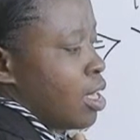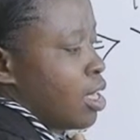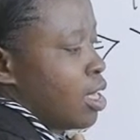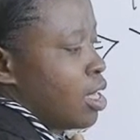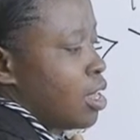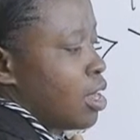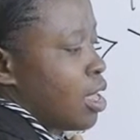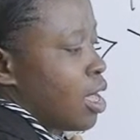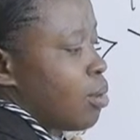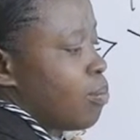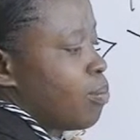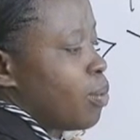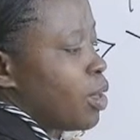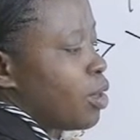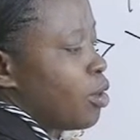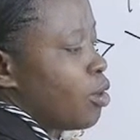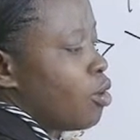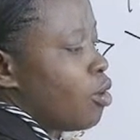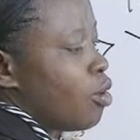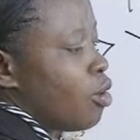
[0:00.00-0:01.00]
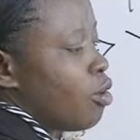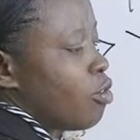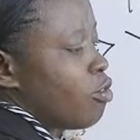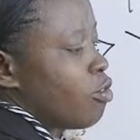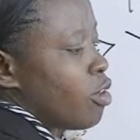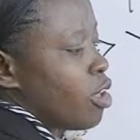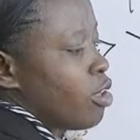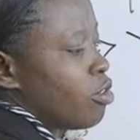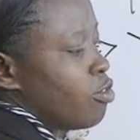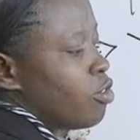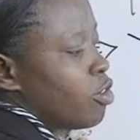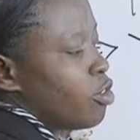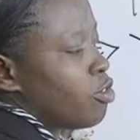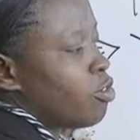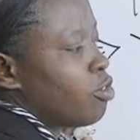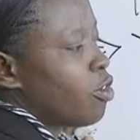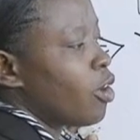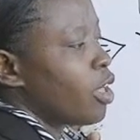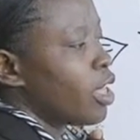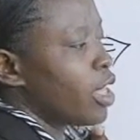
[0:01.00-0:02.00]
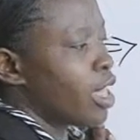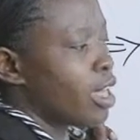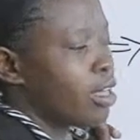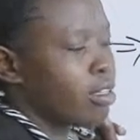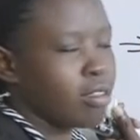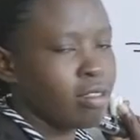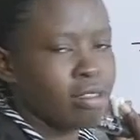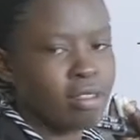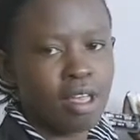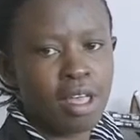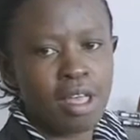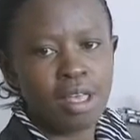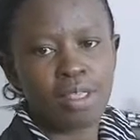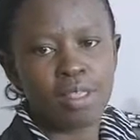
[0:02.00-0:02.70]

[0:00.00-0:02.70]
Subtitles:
In a period of every 4 years,